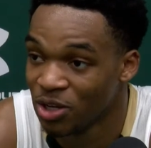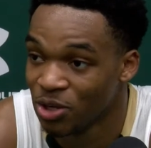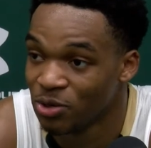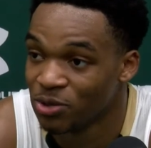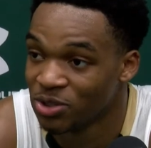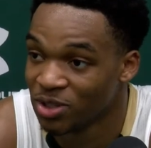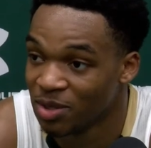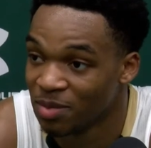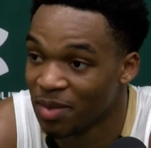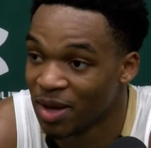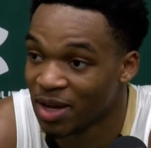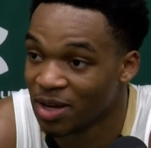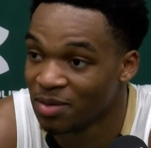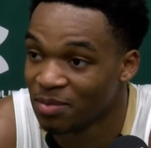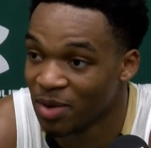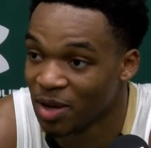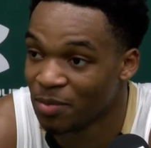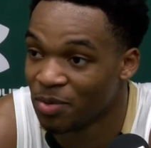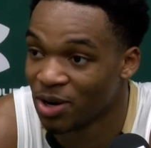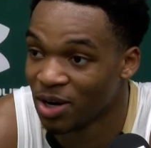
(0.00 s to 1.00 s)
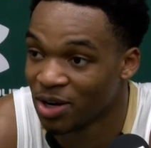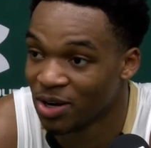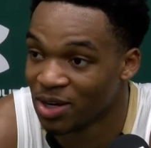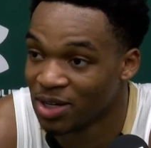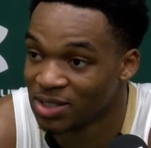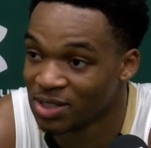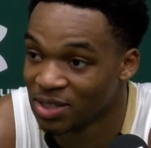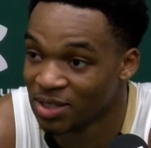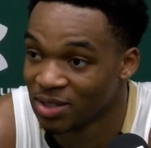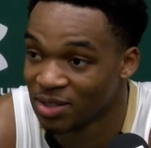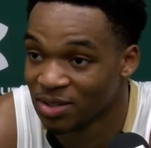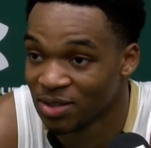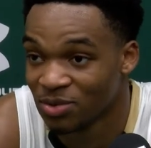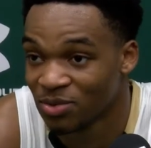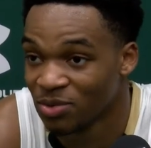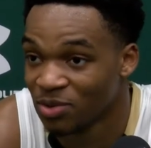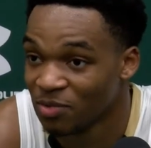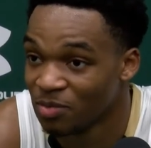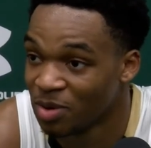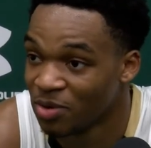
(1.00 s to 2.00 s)
usually make progress, and
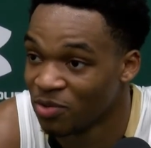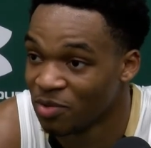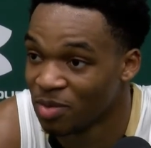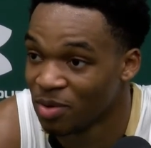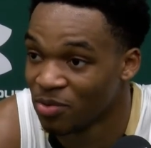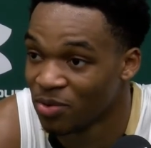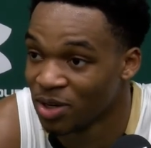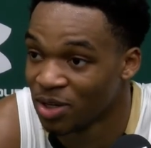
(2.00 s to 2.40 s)
we've been winning.